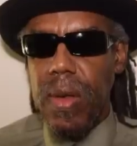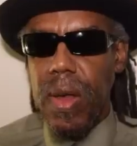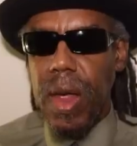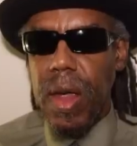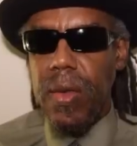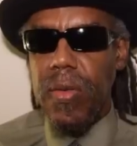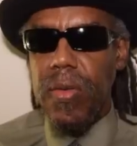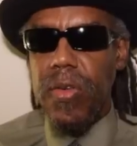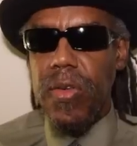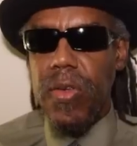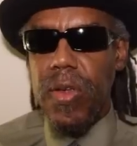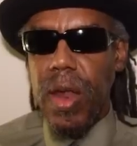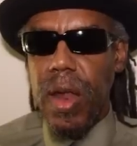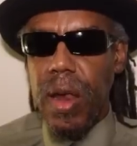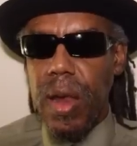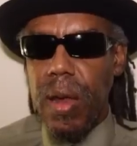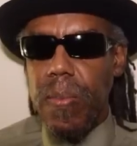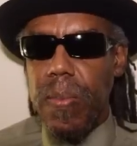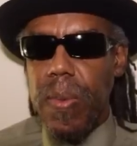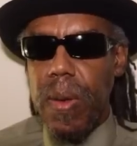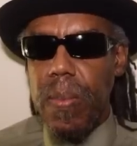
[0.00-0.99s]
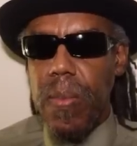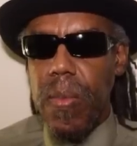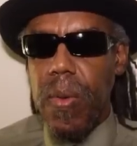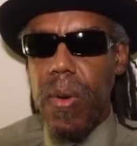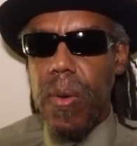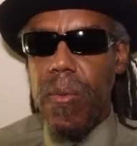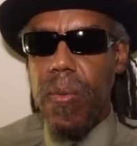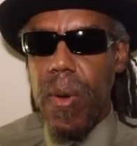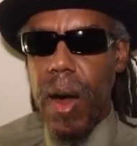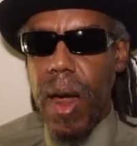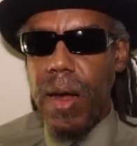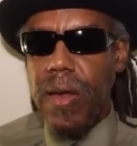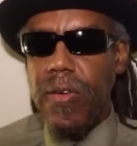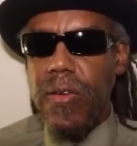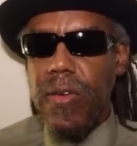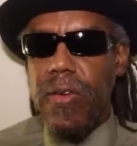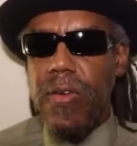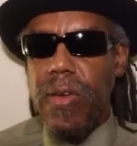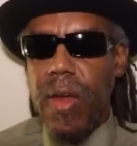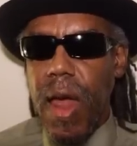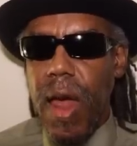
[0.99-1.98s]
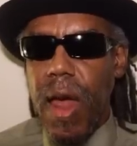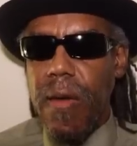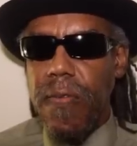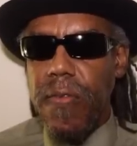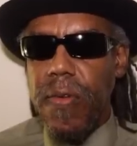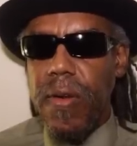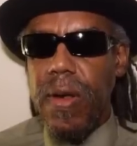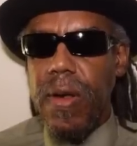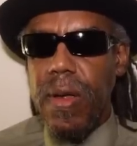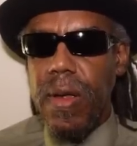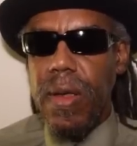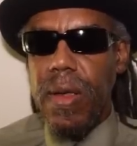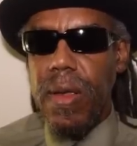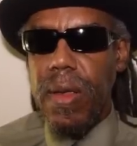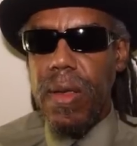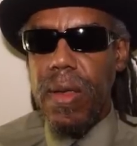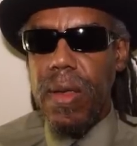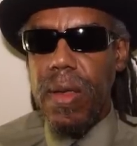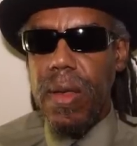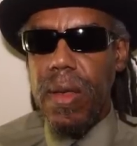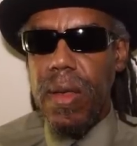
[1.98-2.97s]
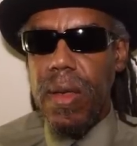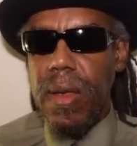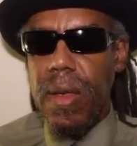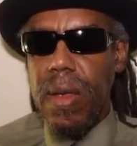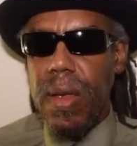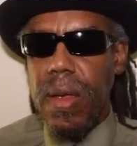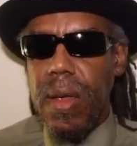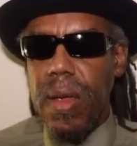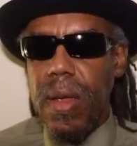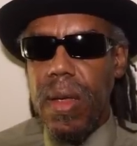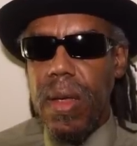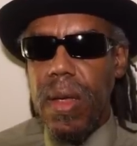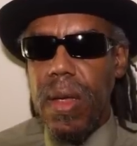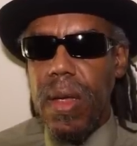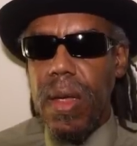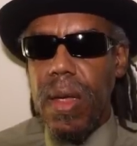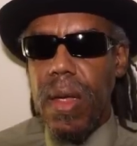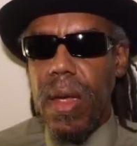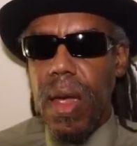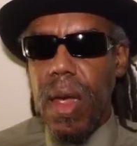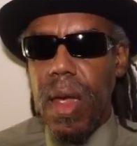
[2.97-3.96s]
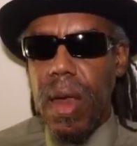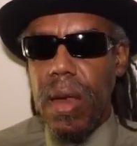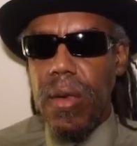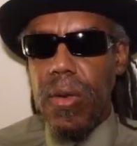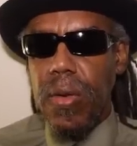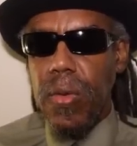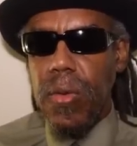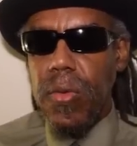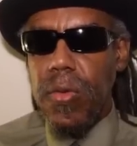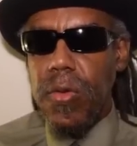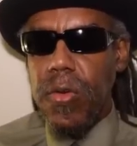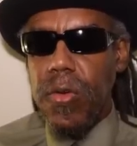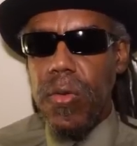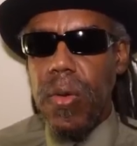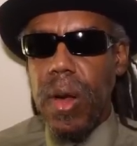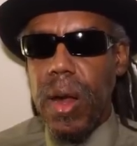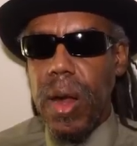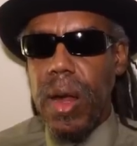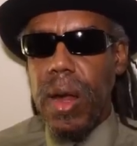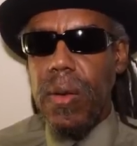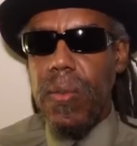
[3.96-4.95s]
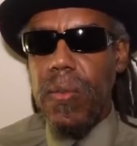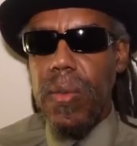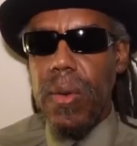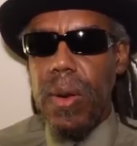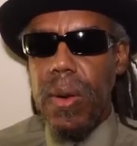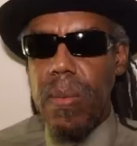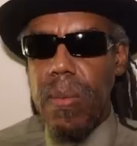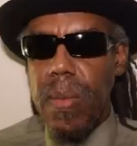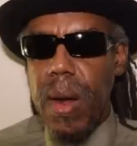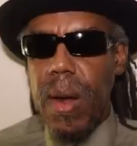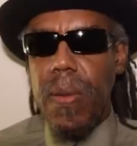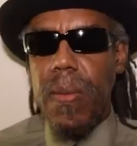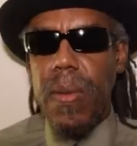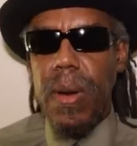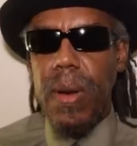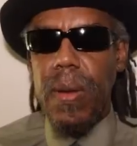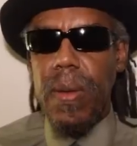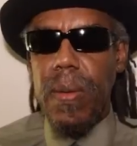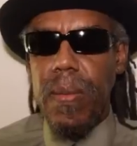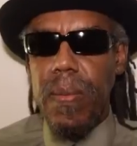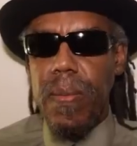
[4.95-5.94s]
and set up a more righteous Africa and do trade with America.